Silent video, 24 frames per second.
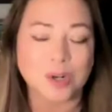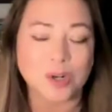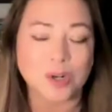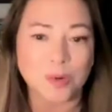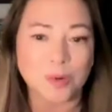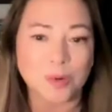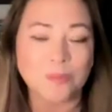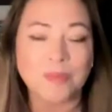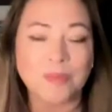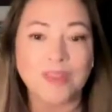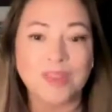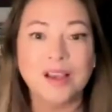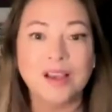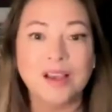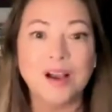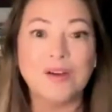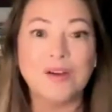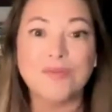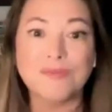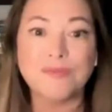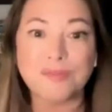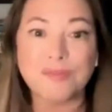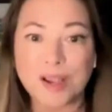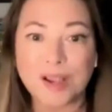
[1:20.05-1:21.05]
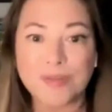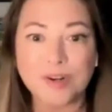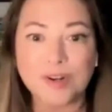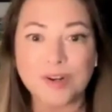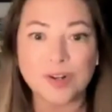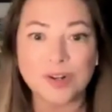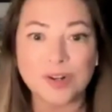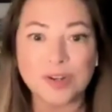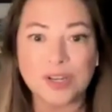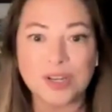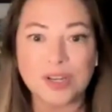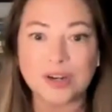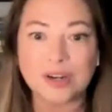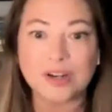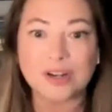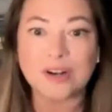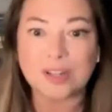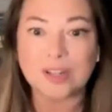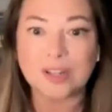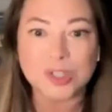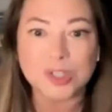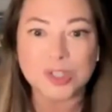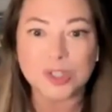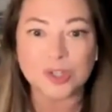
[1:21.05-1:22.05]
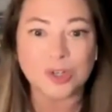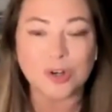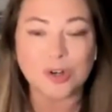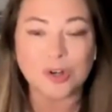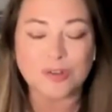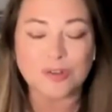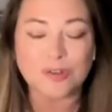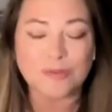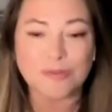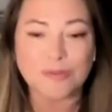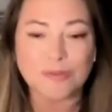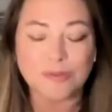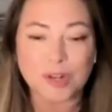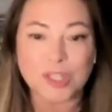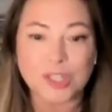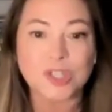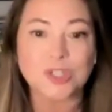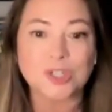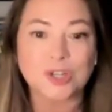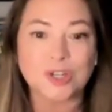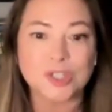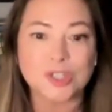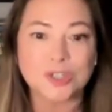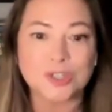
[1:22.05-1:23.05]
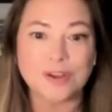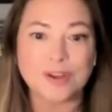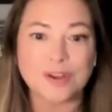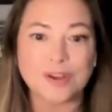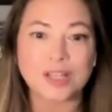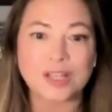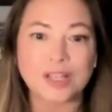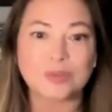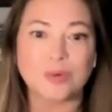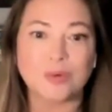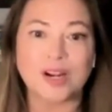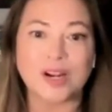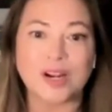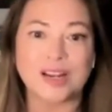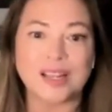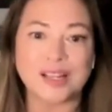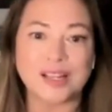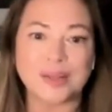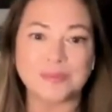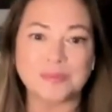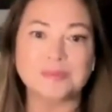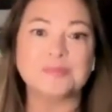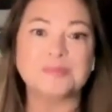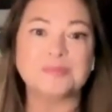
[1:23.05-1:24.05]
That's a hat, 500-year rich culture of hat wearing.